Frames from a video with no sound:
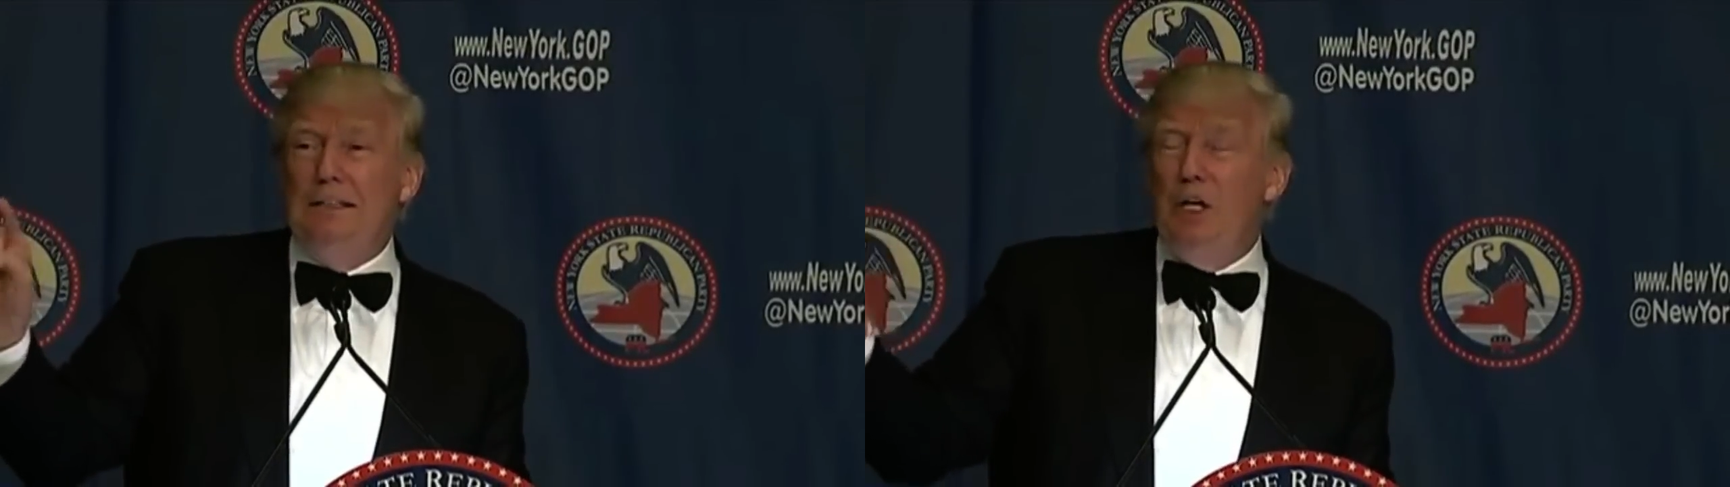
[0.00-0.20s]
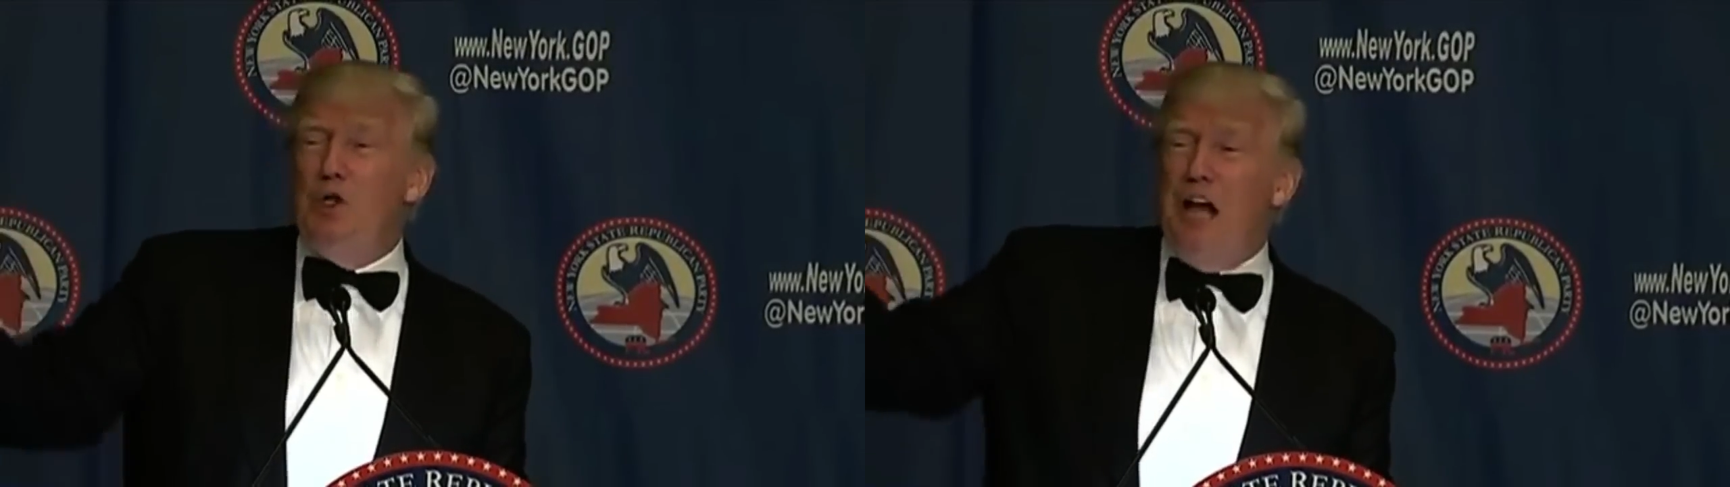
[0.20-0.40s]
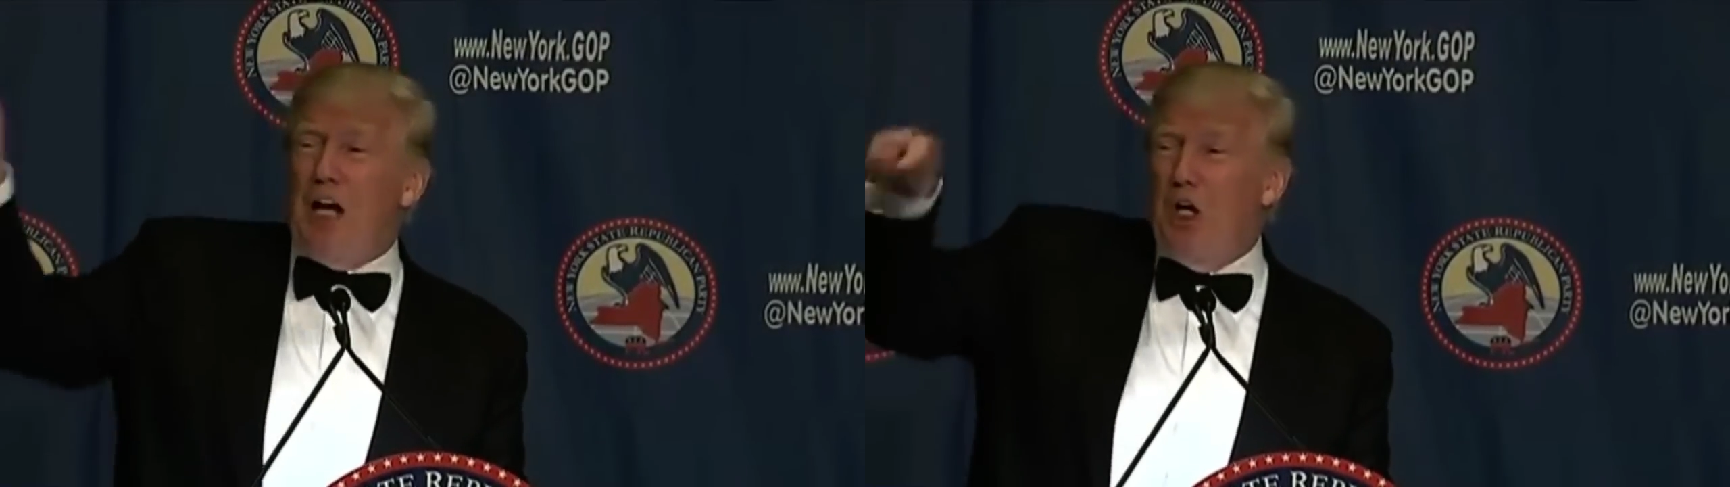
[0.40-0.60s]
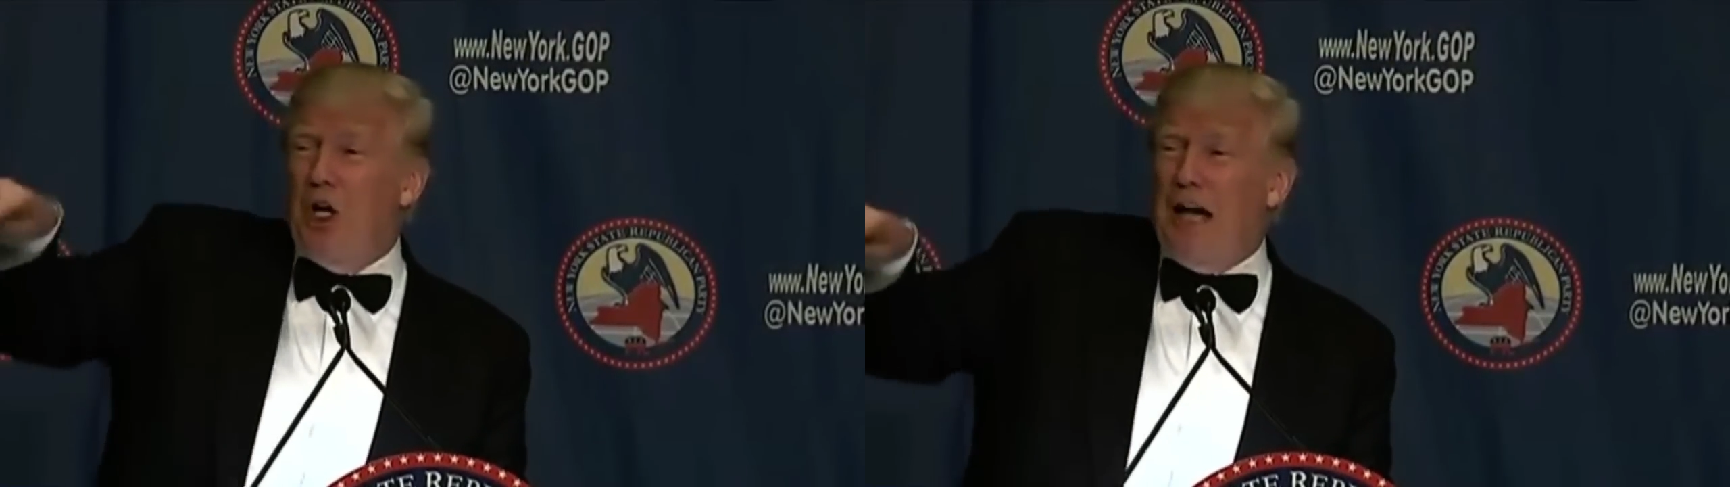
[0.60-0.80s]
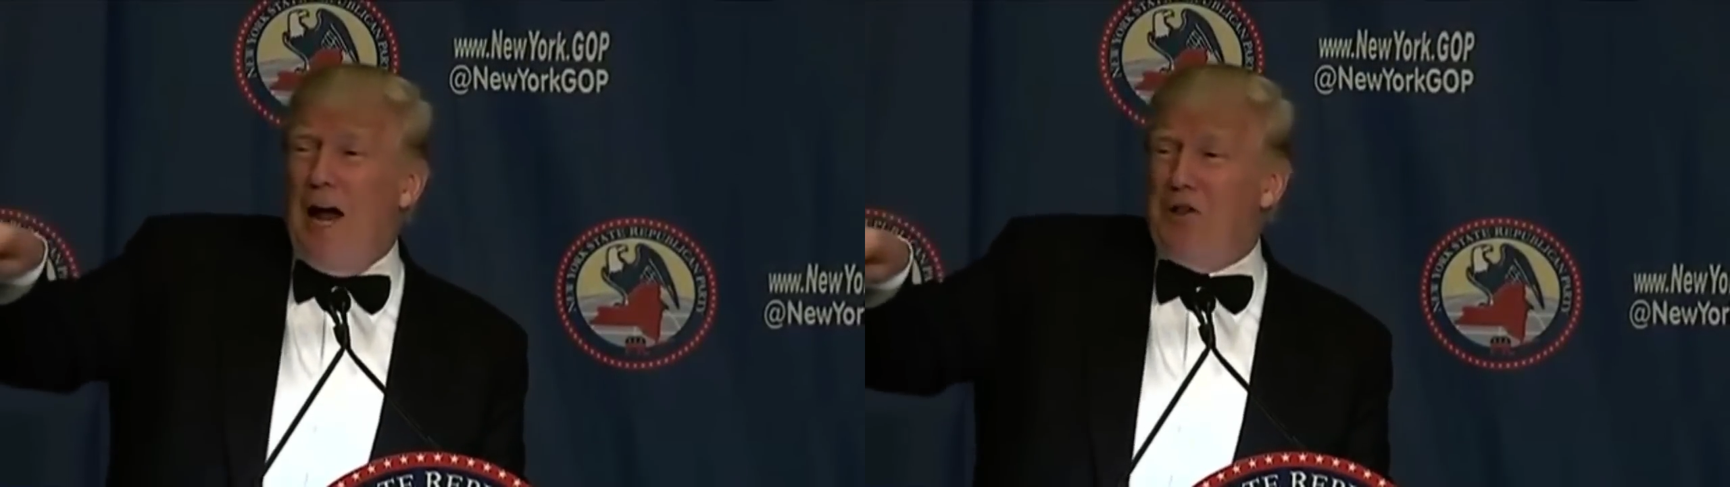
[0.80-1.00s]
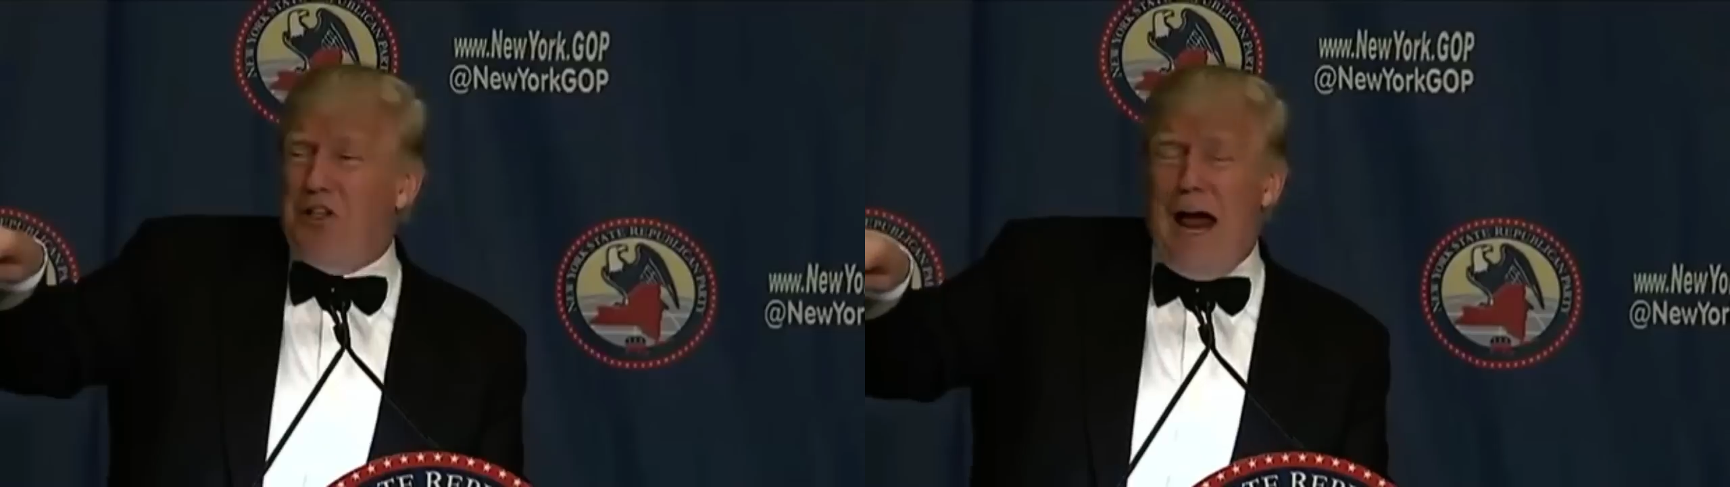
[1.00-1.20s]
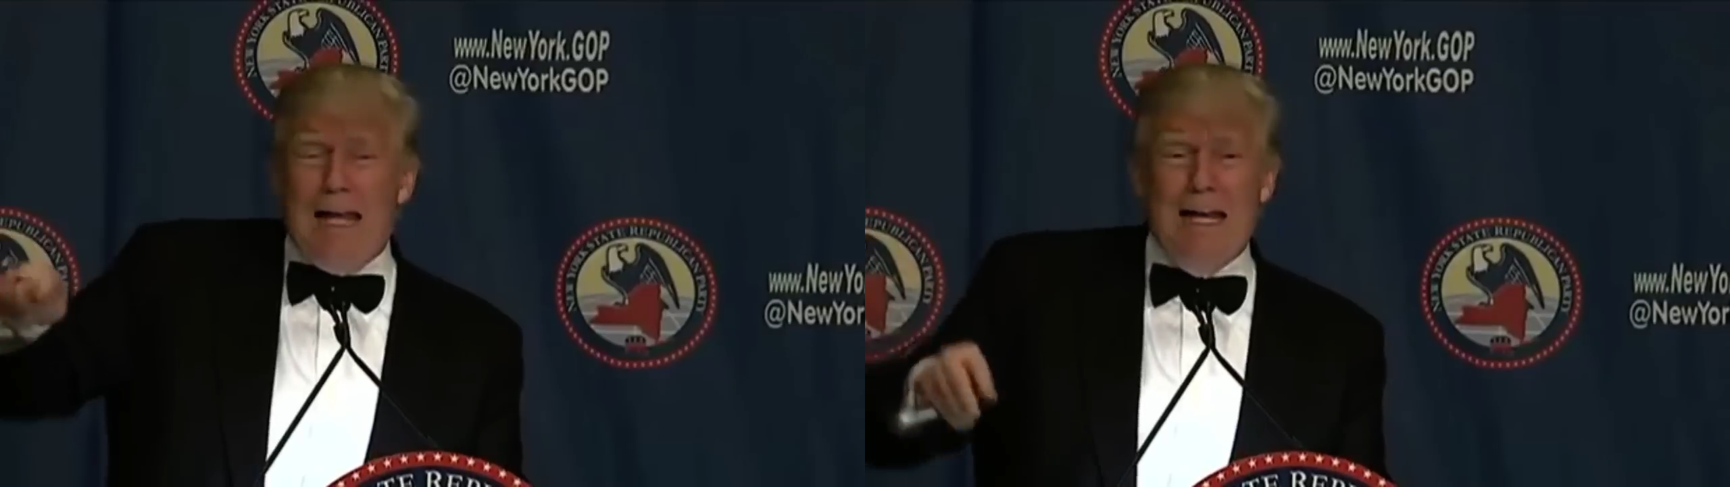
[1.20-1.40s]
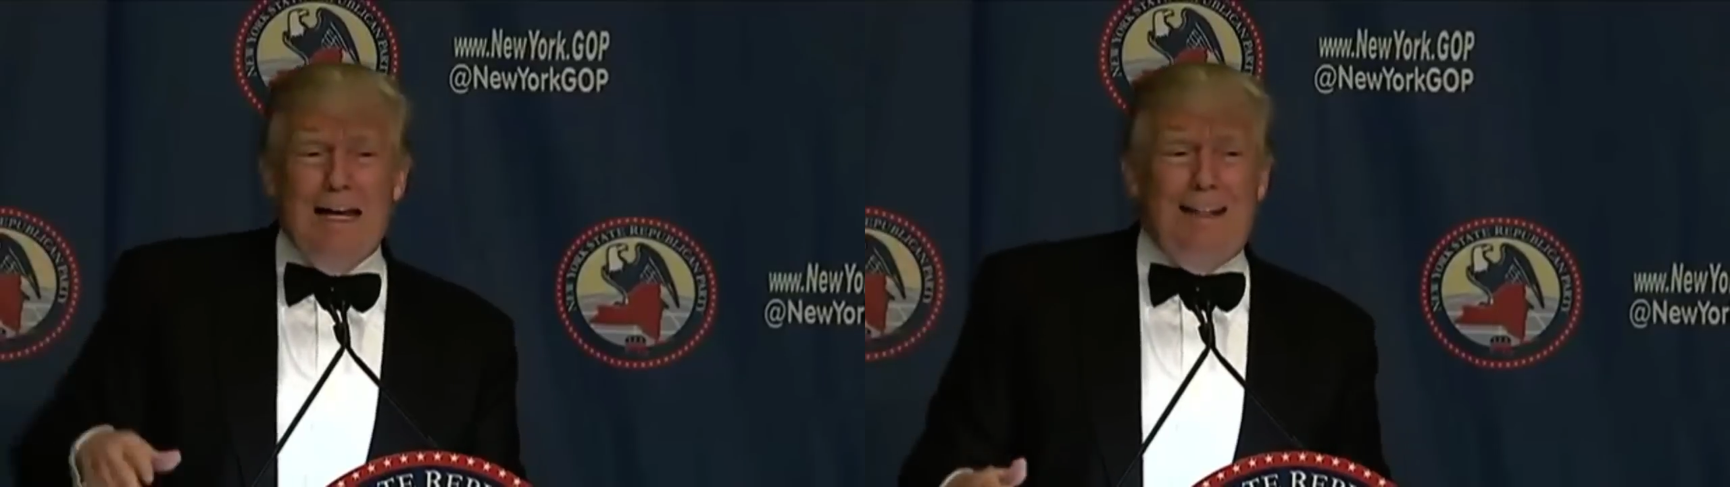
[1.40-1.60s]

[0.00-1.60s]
You take a look outside.